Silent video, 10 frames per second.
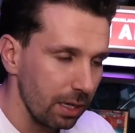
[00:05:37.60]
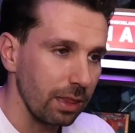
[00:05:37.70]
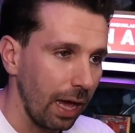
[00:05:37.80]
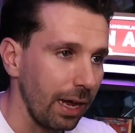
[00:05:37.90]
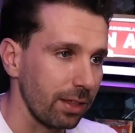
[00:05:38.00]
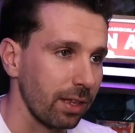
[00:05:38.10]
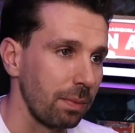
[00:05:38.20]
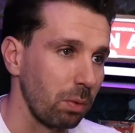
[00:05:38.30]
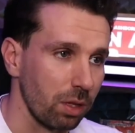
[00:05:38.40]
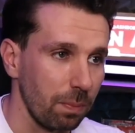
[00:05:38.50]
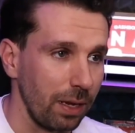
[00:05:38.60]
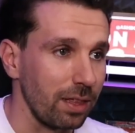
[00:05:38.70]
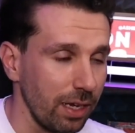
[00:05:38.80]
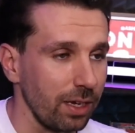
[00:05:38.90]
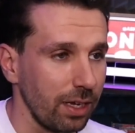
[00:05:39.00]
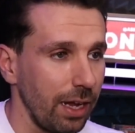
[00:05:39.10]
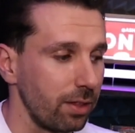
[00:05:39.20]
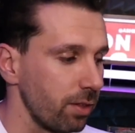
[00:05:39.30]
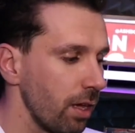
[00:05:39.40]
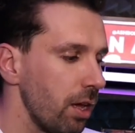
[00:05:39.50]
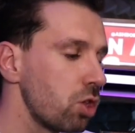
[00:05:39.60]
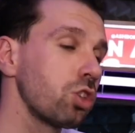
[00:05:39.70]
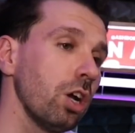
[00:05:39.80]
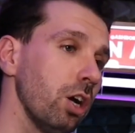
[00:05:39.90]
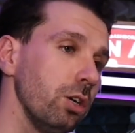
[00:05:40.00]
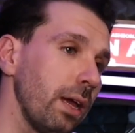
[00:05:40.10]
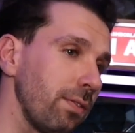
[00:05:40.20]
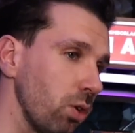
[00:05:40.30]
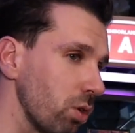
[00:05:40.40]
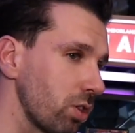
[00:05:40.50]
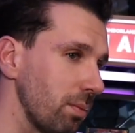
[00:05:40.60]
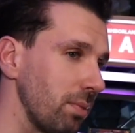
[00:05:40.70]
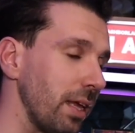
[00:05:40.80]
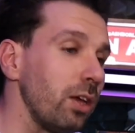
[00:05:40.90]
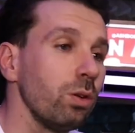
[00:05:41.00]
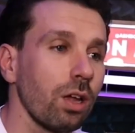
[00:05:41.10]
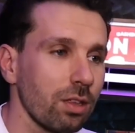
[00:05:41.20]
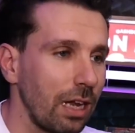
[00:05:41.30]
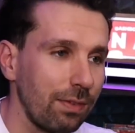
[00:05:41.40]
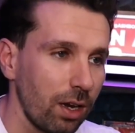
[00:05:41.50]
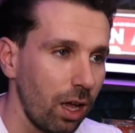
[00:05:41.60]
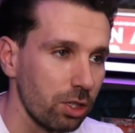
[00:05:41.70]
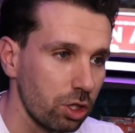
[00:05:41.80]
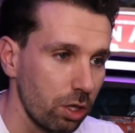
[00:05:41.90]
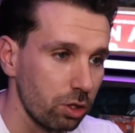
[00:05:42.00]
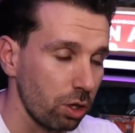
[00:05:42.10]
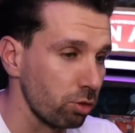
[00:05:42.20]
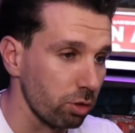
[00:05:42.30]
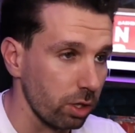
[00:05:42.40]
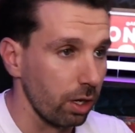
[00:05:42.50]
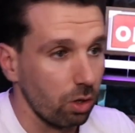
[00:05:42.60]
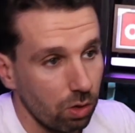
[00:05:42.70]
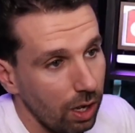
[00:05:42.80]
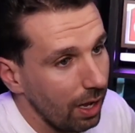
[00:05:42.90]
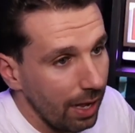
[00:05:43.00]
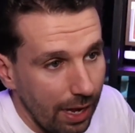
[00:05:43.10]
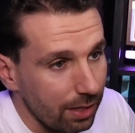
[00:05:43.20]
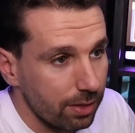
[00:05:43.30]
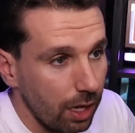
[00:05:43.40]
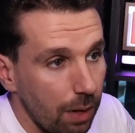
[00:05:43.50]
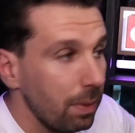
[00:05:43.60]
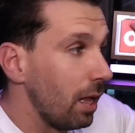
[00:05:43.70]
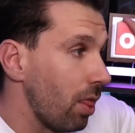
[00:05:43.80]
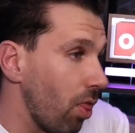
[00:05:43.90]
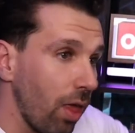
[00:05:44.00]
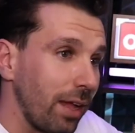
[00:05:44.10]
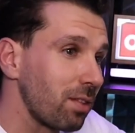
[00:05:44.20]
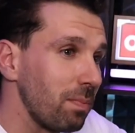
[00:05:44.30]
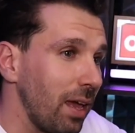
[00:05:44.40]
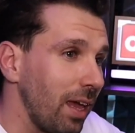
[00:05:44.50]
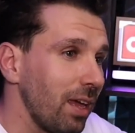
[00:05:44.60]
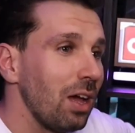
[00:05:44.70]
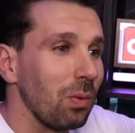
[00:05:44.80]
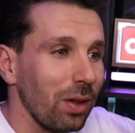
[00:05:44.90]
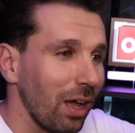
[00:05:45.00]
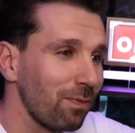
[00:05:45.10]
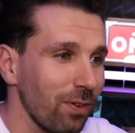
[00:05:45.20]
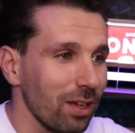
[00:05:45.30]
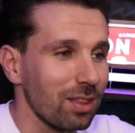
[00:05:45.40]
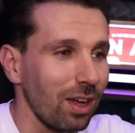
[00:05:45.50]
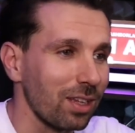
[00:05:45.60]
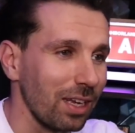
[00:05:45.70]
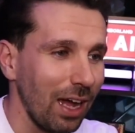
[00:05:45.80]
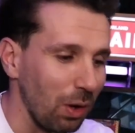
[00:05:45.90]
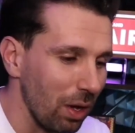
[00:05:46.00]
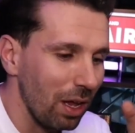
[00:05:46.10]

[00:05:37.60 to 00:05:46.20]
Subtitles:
that is going to be one of the biggest indicators. So if you're somebody who doesn't have a large social circle, hands up, that's me. When I first started out,